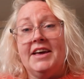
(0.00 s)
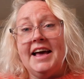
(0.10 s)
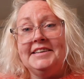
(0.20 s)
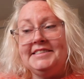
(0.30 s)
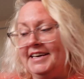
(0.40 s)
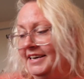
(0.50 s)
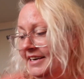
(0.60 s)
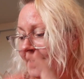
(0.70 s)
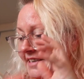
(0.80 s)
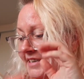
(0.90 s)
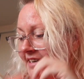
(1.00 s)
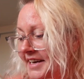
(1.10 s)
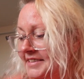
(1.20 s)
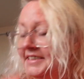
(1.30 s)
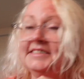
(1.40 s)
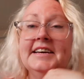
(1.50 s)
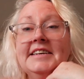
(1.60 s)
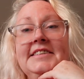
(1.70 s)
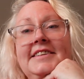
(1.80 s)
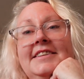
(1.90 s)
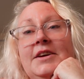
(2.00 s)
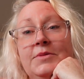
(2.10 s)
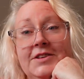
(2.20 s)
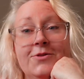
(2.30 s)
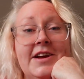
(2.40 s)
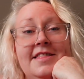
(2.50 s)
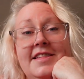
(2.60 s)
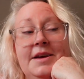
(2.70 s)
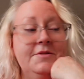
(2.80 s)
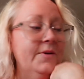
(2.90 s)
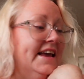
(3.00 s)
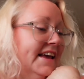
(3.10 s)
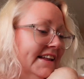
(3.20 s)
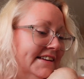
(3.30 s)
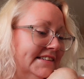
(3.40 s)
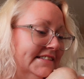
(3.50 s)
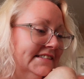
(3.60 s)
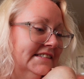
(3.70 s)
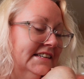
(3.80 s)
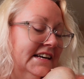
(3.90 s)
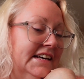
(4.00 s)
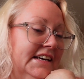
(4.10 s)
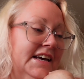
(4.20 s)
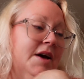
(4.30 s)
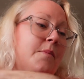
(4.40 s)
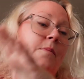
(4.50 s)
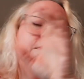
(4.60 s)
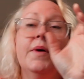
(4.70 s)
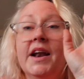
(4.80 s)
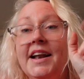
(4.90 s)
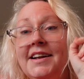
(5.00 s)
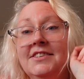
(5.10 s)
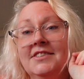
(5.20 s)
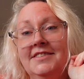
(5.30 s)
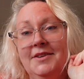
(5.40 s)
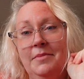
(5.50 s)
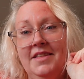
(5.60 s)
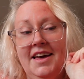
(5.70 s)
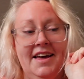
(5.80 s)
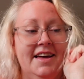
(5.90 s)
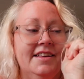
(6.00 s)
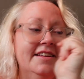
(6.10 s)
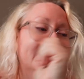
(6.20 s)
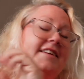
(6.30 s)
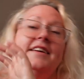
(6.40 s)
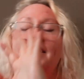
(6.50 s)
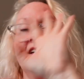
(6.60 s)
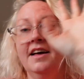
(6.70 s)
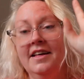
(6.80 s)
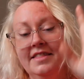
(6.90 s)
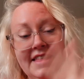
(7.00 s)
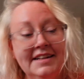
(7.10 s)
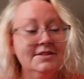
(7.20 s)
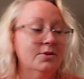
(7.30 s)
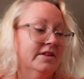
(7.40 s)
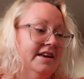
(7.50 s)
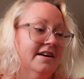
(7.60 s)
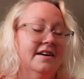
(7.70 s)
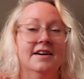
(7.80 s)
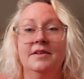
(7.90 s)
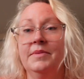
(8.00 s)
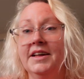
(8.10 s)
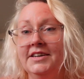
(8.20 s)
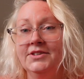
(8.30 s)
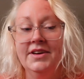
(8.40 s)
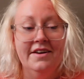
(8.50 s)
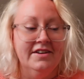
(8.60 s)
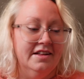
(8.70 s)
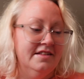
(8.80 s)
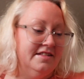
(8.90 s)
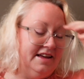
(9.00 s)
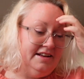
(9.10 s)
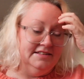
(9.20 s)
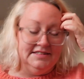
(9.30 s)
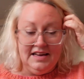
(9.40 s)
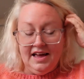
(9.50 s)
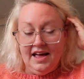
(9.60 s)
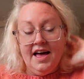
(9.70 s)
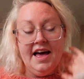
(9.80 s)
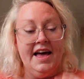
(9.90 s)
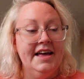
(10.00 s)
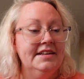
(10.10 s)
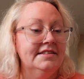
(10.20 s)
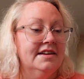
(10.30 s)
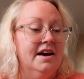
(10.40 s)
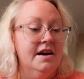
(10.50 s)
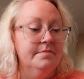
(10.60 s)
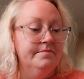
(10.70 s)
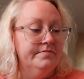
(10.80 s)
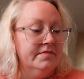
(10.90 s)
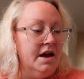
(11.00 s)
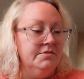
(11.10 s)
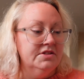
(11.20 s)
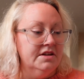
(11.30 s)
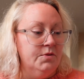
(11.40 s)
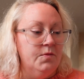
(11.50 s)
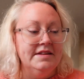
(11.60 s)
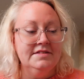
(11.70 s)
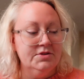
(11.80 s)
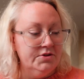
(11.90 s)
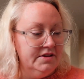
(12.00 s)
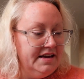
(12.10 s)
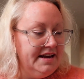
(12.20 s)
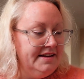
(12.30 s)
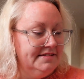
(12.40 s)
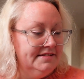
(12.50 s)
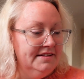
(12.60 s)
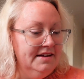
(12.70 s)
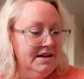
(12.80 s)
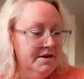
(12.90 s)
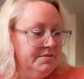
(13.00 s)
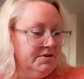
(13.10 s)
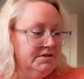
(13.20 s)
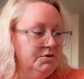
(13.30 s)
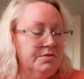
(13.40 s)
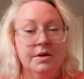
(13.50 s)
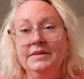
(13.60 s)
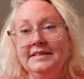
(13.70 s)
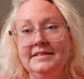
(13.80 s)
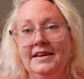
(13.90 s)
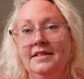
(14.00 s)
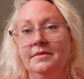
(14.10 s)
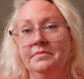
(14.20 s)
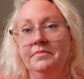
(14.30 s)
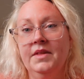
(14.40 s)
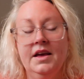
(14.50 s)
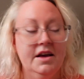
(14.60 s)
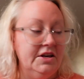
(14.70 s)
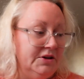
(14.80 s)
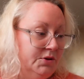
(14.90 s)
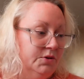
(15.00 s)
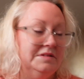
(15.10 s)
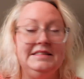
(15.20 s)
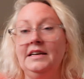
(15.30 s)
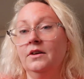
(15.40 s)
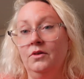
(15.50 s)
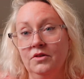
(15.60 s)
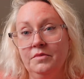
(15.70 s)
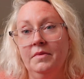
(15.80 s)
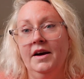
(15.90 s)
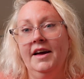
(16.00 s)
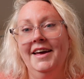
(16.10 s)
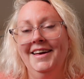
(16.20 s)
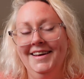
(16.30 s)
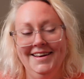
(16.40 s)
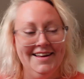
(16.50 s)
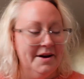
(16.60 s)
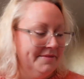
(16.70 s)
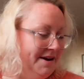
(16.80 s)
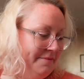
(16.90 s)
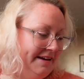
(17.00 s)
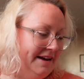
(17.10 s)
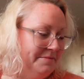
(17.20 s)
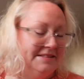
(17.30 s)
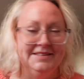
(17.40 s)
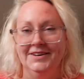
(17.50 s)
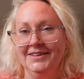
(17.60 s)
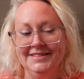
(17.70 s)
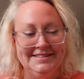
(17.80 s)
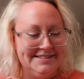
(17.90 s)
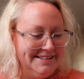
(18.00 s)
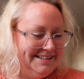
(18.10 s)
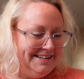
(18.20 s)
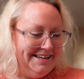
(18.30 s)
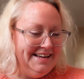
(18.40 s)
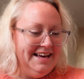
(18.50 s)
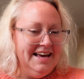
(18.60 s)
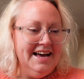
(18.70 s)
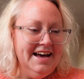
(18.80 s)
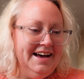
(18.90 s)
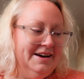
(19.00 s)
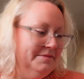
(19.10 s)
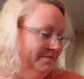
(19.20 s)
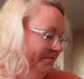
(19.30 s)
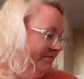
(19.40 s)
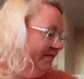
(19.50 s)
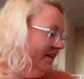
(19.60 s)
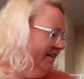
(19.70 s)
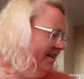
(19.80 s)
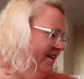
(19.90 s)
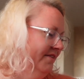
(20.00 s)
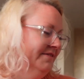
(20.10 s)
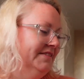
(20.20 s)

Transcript: yes, as I said, it was a green themed weekend. But I didn't just stop there. That's all the yarn, but I do have other things. And I'm just going to whiz through these because you'll probably see them used in all of my upcoming episodes. I don't know.